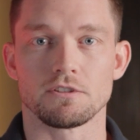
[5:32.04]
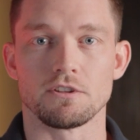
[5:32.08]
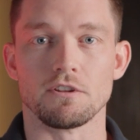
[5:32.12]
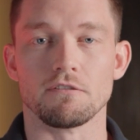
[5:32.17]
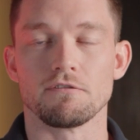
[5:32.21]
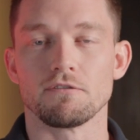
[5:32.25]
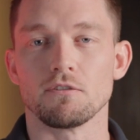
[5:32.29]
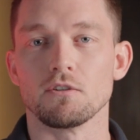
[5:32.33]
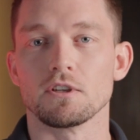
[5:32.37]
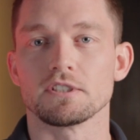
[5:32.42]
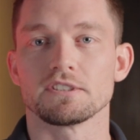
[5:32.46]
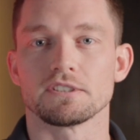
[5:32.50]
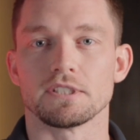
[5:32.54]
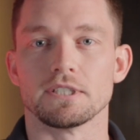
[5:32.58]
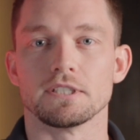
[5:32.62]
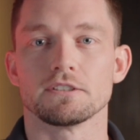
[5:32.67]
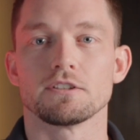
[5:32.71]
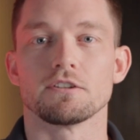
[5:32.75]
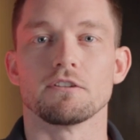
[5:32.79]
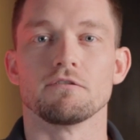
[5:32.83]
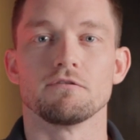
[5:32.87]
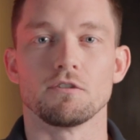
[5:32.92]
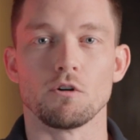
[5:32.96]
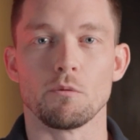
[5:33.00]
full extent,
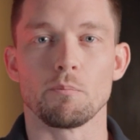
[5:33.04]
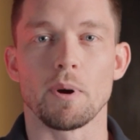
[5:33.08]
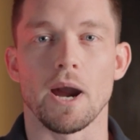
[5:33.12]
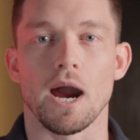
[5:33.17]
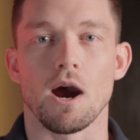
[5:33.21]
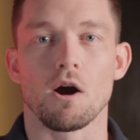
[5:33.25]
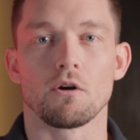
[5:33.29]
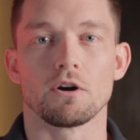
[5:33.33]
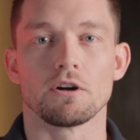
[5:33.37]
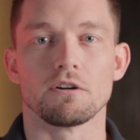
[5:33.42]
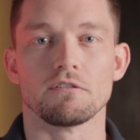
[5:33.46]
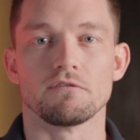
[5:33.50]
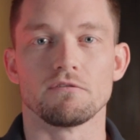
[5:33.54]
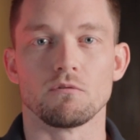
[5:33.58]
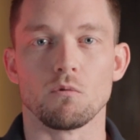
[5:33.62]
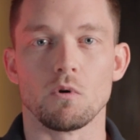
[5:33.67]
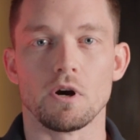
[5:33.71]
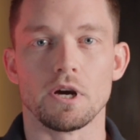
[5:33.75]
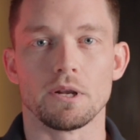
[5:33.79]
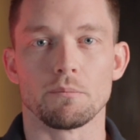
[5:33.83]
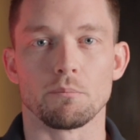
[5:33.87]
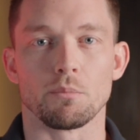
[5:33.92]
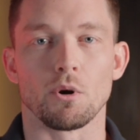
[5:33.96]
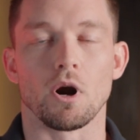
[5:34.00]
to the full power of
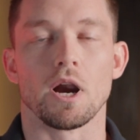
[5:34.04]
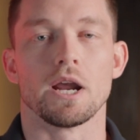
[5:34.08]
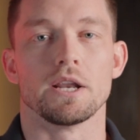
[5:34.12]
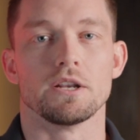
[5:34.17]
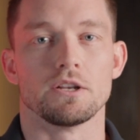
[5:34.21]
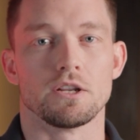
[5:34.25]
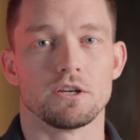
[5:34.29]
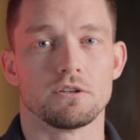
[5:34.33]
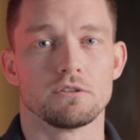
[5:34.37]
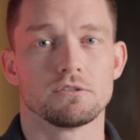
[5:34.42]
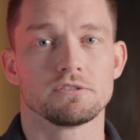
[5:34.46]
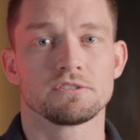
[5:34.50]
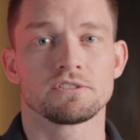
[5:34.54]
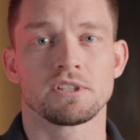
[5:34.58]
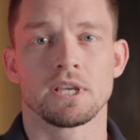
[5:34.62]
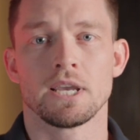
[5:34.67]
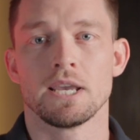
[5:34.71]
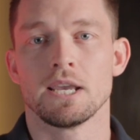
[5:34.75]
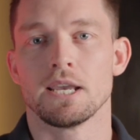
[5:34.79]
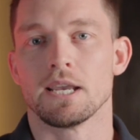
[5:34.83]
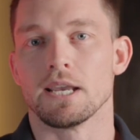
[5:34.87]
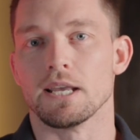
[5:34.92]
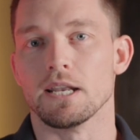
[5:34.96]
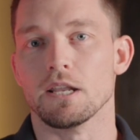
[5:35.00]
what Brian knows,
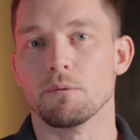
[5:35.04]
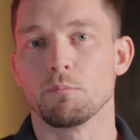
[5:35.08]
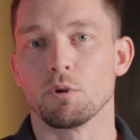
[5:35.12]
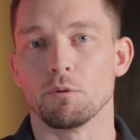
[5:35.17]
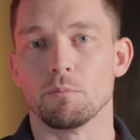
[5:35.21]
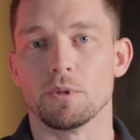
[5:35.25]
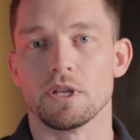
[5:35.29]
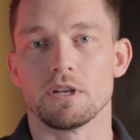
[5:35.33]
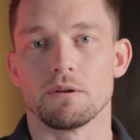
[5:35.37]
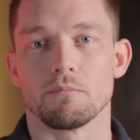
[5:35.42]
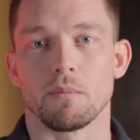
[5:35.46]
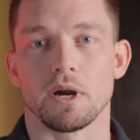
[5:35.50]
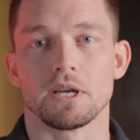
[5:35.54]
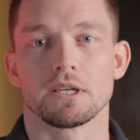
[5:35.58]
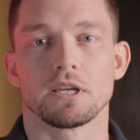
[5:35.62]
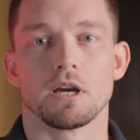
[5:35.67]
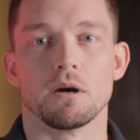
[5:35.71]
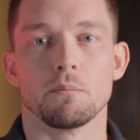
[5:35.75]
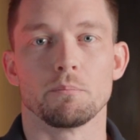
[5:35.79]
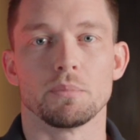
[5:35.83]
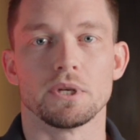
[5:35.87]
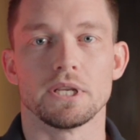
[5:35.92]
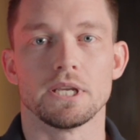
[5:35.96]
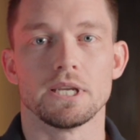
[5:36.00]
and implement it in my
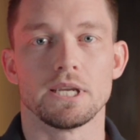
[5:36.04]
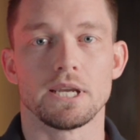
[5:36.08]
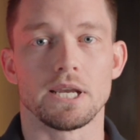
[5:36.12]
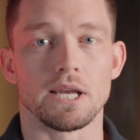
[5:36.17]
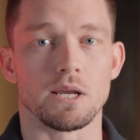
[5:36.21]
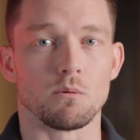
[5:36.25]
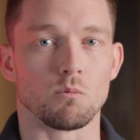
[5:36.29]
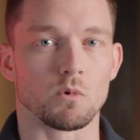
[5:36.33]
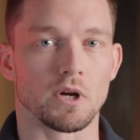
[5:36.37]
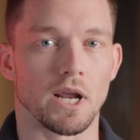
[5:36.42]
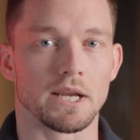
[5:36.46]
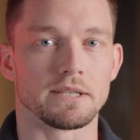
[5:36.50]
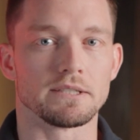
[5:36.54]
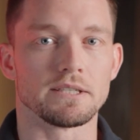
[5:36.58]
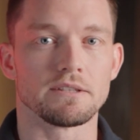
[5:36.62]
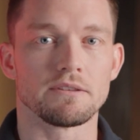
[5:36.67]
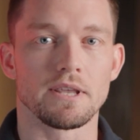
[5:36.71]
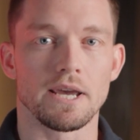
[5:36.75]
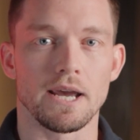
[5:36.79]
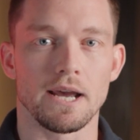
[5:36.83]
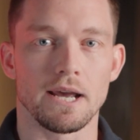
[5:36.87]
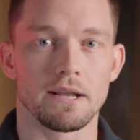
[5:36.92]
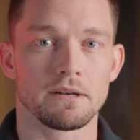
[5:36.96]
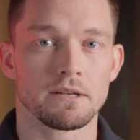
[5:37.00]
company. And when I did
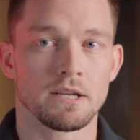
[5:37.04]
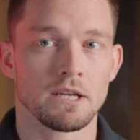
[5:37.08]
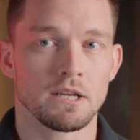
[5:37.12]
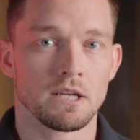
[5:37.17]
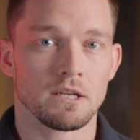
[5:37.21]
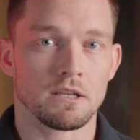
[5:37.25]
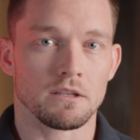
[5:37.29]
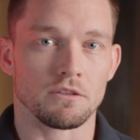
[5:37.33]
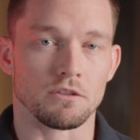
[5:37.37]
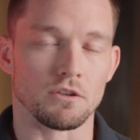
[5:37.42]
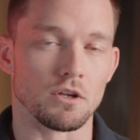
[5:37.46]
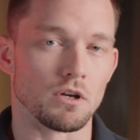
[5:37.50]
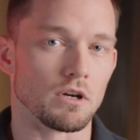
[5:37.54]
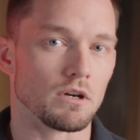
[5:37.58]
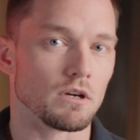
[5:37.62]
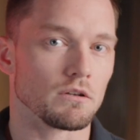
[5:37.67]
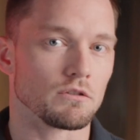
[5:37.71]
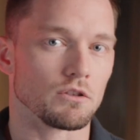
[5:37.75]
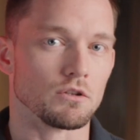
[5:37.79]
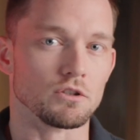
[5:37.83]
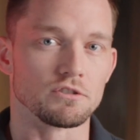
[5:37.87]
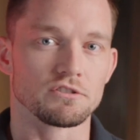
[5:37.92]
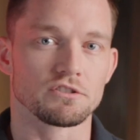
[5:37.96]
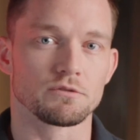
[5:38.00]
that,
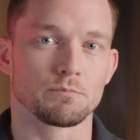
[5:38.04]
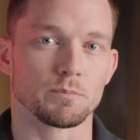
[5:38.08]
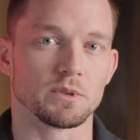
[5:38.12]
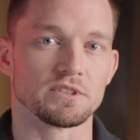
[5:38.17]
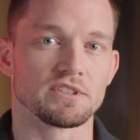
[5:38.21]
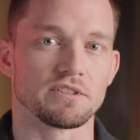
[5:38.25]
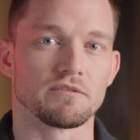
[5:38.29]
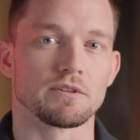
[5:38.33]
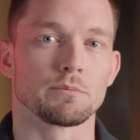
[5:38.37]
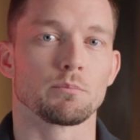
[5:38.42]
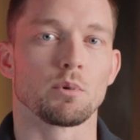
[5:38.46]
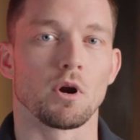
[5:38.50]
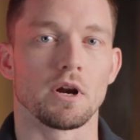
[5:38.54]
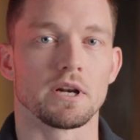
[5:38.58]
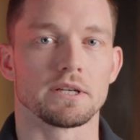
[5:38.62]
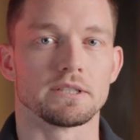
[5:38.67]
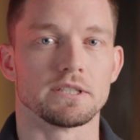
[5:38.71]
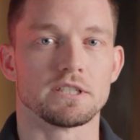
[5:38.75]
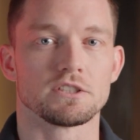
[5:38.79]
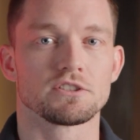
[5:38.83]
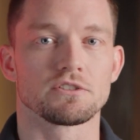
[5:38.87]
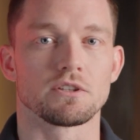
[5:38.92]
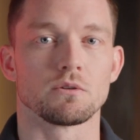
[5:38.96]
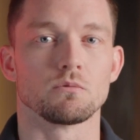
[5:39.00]
there's specific product
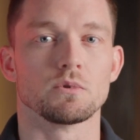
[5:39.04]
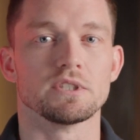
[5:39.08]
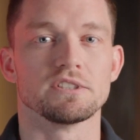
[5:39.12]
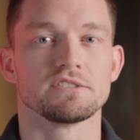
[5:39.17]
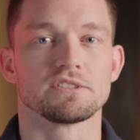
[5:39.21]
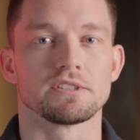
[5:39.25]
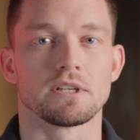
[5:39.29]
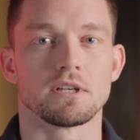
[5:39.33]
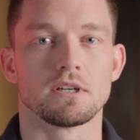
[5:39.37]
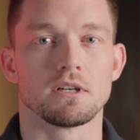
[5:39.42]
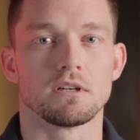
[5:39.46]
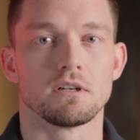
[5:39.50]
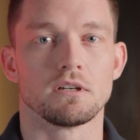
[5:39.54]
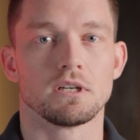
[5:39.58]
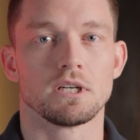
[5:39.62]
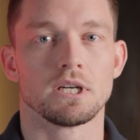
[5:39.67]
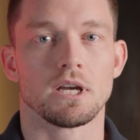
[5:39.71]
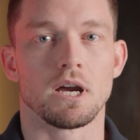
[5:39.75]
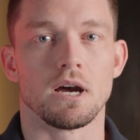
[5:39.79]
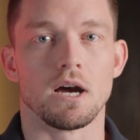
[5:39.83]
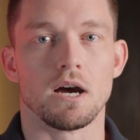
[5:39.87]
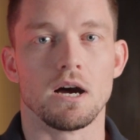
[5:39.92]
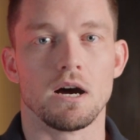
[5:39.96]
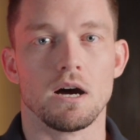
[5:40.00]
niche that we sell
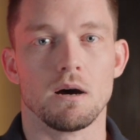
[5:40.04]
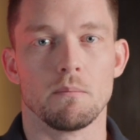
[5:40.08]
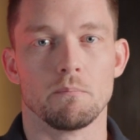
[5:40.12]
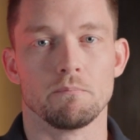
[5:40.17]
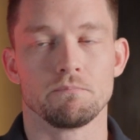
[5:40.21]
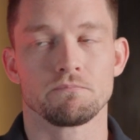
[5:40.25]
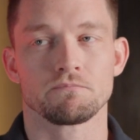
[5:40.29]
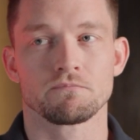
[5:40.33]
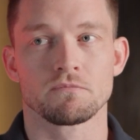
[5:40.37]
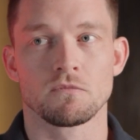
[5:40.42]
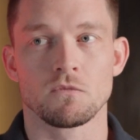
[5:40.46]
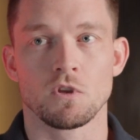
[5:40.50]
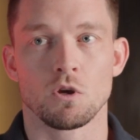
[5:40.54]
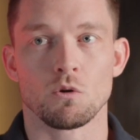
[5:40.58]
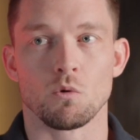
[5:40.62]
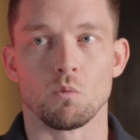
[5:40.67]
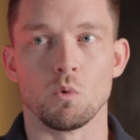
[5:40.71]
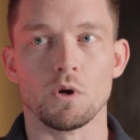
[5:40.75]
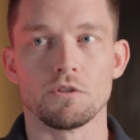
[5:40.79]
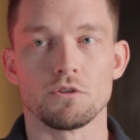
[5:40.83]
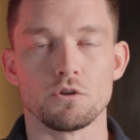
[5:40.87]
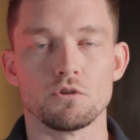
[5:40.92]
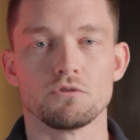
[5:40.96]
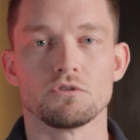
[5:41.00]

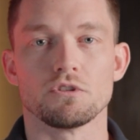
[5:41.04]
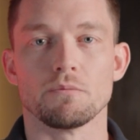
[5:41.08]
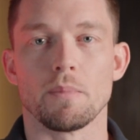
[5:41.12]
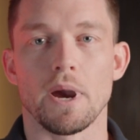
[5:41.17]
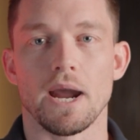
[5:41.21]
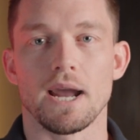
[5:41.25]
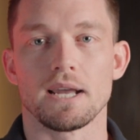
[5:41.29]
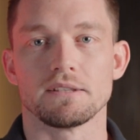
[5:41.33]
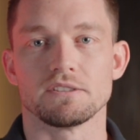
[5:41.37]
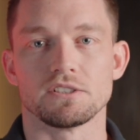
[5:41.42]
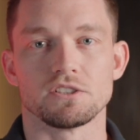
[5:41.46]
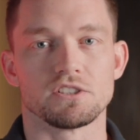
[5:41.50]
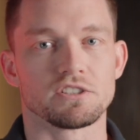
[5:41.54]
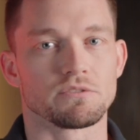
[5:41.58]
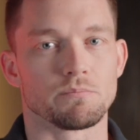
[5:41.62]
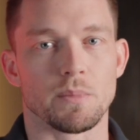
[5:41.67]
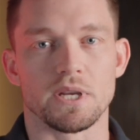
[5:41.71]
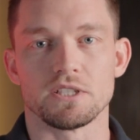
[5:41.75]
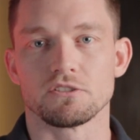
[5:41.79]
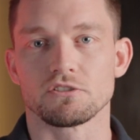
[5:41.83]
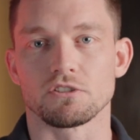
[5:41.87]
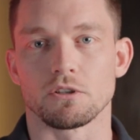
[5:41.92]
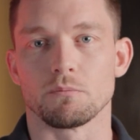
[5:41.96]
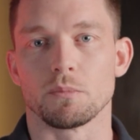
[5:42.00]
with YouTube ads. It just
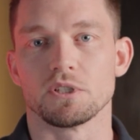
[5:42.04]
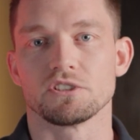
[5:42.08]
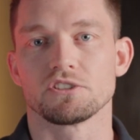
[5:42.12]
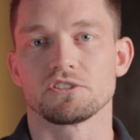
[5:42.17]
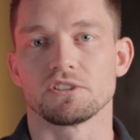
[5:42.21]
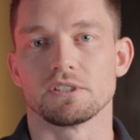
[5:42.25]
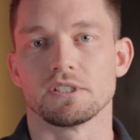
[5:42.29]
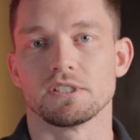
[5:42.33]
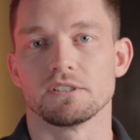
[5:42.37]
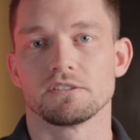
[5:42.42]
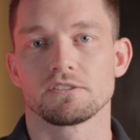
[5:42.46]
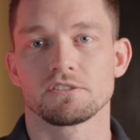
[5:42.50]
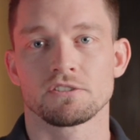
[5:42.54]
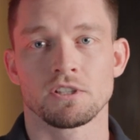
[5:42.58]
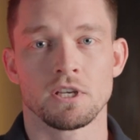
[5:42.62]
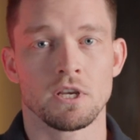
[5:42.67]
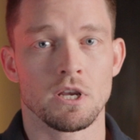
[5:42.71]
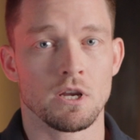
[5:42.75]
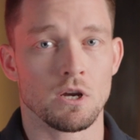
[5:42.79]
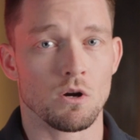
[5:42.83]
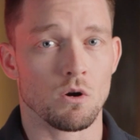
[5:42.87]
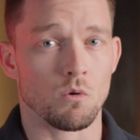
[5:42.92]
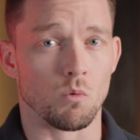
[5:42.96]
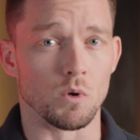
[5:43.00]
made so much sense.
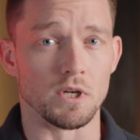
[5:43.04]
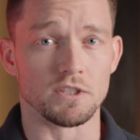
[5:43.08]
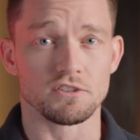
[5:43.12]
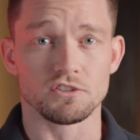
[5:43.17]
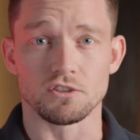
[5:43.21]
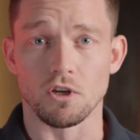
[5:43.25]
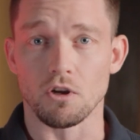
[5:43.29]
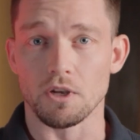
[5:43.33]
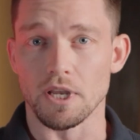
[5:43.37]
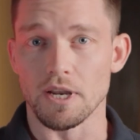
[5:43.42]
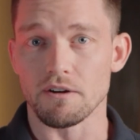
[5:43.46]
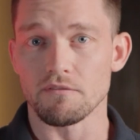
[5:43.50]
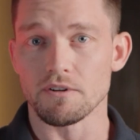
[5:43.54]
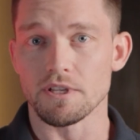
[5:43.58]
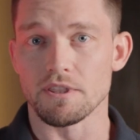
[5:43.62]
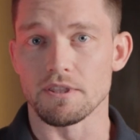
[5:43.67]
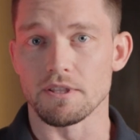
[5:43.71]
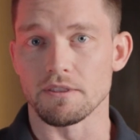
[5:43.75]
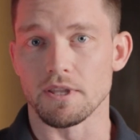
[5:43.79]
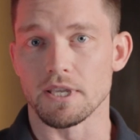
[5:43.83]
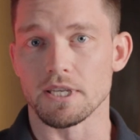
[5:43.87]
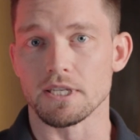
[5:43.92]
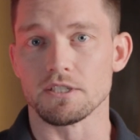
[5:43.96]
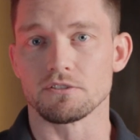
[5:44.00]
We installed
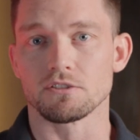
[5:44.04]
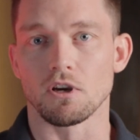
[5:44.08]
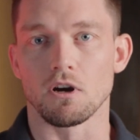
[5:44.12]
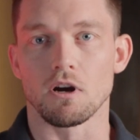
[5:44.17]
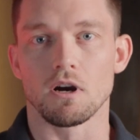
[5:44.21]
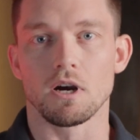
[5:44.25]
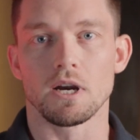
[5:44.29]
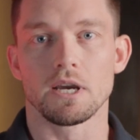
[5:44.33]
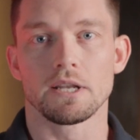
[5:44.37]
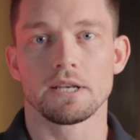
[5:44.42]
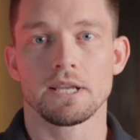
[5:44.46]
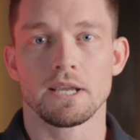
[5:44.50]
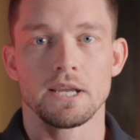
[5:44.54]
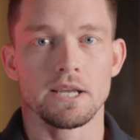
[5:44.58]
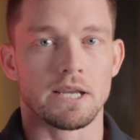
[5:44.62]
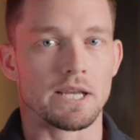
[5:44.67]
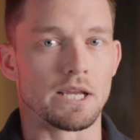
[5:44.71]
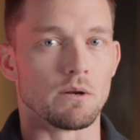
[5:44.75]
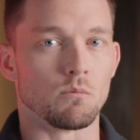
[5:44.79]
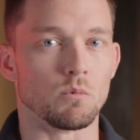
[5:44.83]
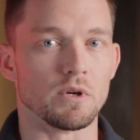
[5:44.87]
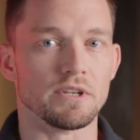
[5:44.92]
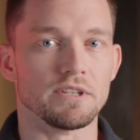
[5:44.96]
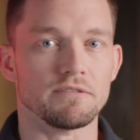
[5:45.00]
everything that he taught,
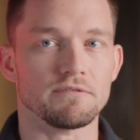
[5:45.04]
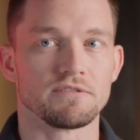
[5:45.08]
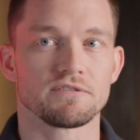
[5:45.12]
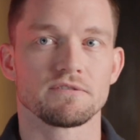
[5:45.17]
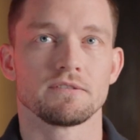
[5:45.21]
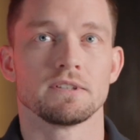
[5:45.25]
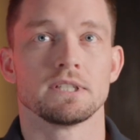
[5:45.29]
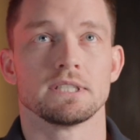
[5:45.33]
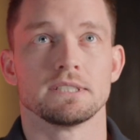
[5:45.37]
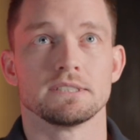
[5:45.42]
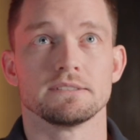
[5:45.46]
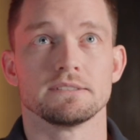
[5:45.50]
and we've